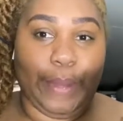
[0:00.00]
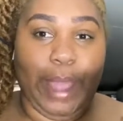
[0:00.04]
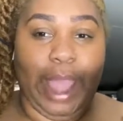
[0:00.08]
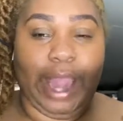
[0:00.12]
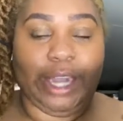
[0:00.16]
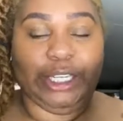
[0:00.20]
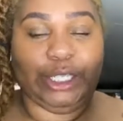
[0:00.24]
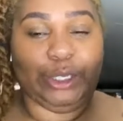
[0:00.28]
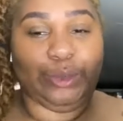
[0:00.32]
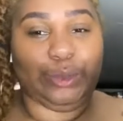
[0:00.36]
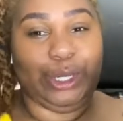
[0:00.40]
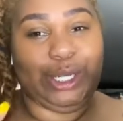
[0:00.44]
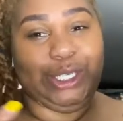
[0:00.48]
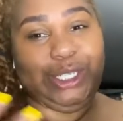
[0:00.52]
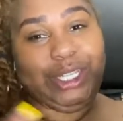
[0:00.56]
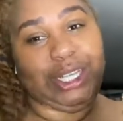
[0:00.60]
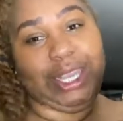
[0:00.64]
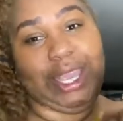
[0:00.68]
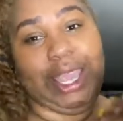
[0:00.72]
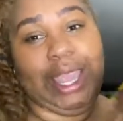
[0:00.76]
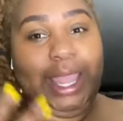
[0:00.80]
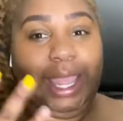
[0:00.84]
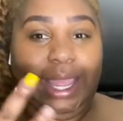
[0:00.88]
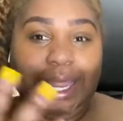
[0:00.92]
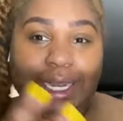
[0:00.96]
I just want to
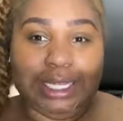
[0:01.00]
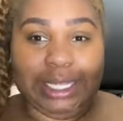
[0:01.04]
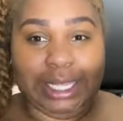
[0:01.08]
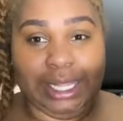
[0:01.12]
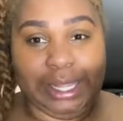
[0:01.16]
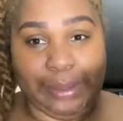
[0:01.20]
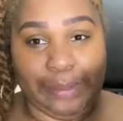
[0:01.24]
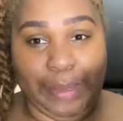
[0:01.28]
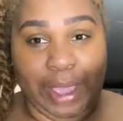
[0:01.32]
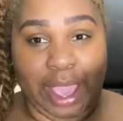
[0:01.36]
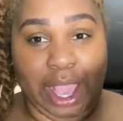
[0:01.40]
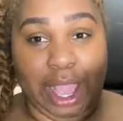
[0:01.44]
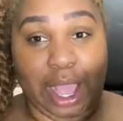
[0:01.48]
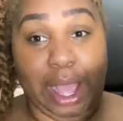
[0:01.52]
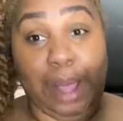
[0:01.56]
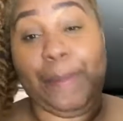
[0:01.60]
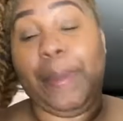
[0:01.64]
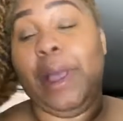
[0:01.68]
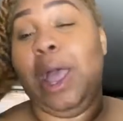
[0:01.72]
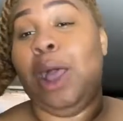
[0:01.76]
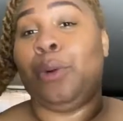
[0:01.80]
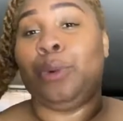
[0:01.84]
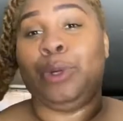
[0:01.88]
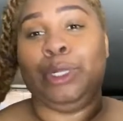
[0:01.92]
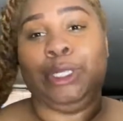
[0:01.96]
get into the makeup. I
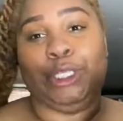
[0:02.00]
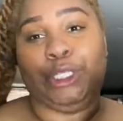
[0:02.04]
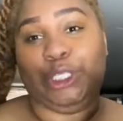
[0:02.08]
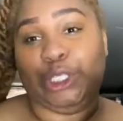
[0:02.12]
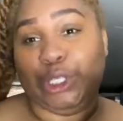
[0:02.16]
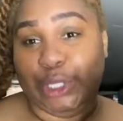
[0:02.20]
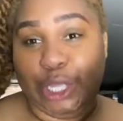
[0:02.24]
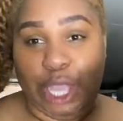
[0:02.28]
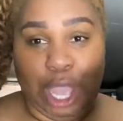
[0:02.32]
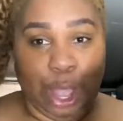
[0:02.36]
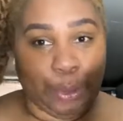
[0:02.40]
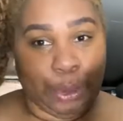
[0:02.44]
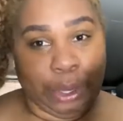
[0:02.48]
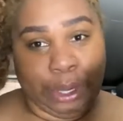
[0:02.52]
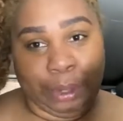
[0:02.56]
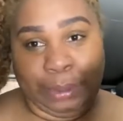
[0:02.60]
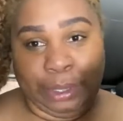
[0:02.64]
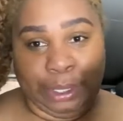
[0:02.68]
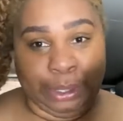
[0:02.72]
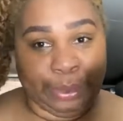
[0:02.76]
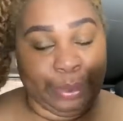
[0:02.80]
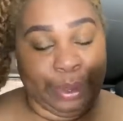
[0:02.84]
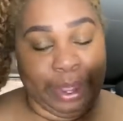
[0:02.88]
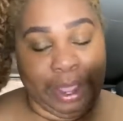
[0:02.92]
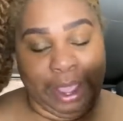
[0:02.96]
want to show y'all what I'm
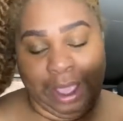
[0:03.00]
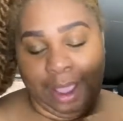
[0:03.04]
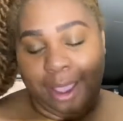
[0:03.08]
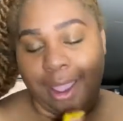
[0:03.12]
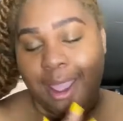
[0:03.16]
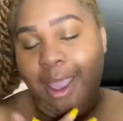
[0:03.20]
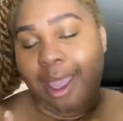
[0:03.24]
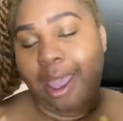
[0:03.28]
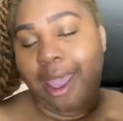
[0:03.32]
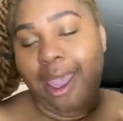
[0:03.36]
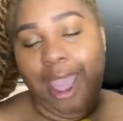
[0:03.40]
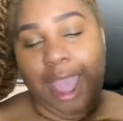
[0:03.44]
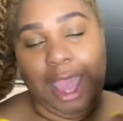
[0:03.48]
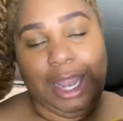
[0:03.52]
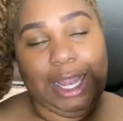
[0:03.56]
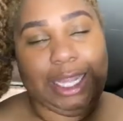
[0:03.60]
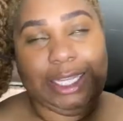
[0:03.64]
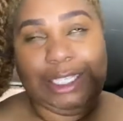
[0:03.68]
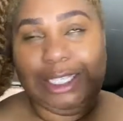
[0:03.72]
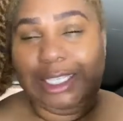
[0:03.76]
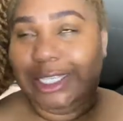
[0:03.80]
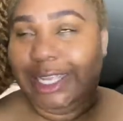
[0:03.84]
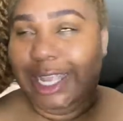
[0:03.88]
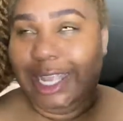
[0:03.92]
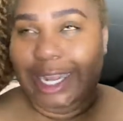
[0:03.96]
doing. But let's
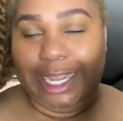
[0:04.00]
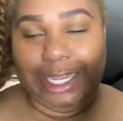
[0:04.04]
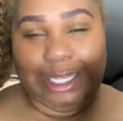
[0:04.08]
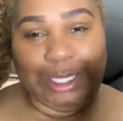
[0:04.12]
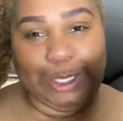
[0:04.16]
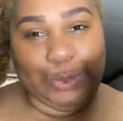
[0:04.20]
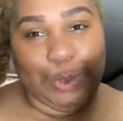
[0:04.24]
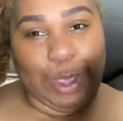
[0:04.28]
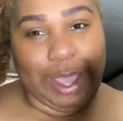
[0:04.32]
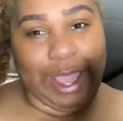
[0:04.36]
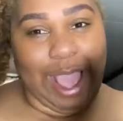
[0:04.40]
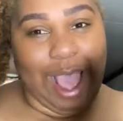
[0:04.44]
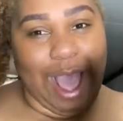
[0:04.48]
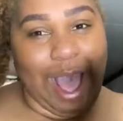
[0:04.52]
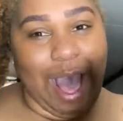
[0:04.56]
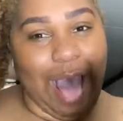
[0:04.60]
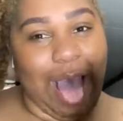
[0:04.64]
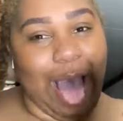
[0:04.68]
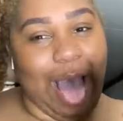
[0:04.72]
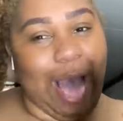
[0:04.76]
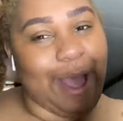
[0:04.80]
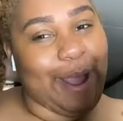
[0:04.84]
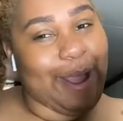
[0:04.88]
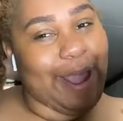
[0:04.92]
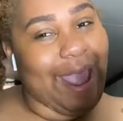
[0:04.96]
just get into it, y'all.
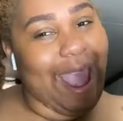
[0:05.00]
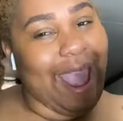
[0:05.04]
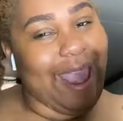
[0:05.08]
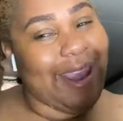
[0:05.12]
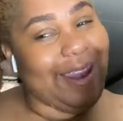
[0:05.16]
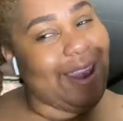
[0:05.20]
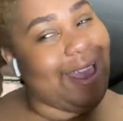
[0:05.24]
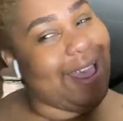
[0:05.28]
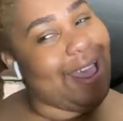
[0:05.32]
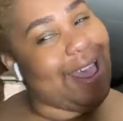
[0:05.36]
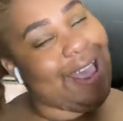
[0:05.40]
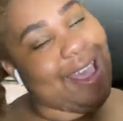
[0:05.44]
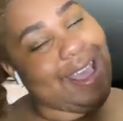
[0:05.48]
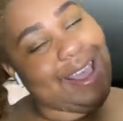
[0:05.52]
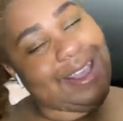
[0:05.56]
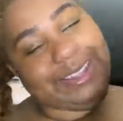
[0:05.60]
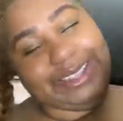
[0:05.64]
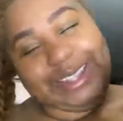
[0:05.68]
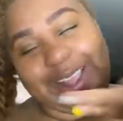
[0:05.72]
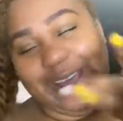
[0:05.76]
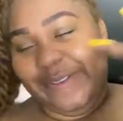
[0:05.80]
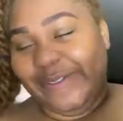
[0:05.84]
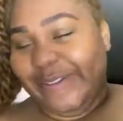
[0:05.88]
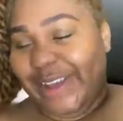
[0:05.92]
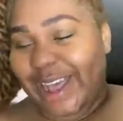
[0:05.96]
Okay, loves,
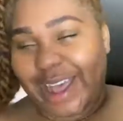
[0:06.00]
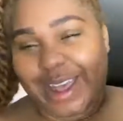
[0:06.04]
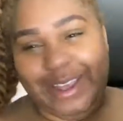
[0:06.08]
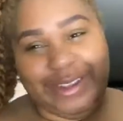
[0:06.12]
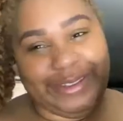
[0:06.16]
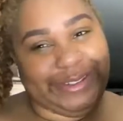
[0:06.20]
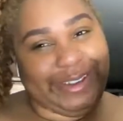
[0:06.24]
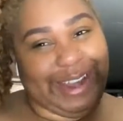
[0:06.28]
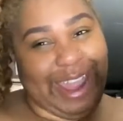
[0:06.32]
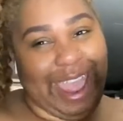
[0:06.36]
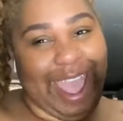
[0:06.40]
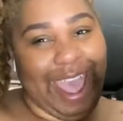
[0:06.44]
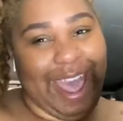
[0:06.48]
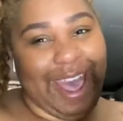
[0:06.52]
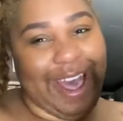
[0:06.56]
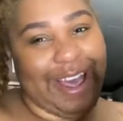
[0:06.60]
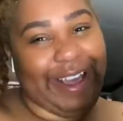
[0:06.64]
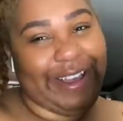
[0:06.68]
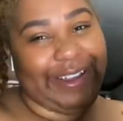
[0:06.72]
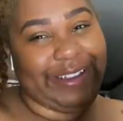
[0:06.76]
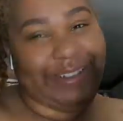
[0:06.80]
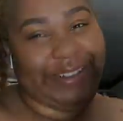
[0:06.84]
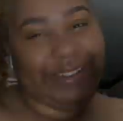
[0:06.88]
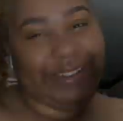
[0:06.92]
come on now.